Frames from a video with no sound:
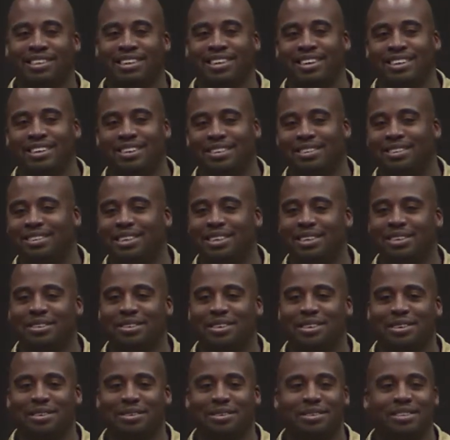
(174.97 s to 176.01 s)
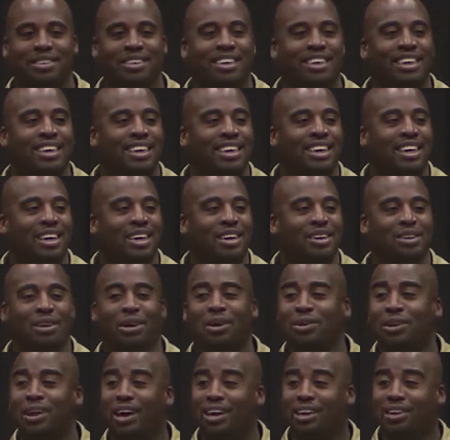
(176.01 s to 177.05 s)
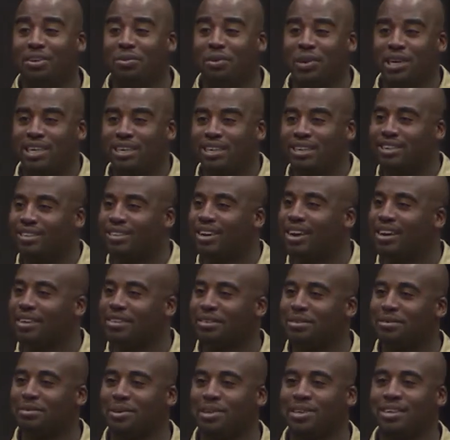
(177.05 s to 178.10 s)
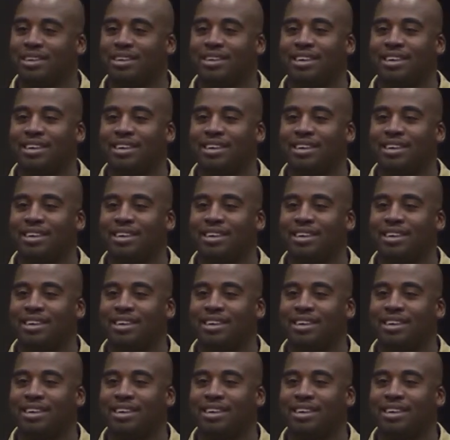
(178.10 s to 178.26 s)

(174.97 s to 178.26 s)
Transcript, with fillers: on their t shirts no longer wanted to talk to me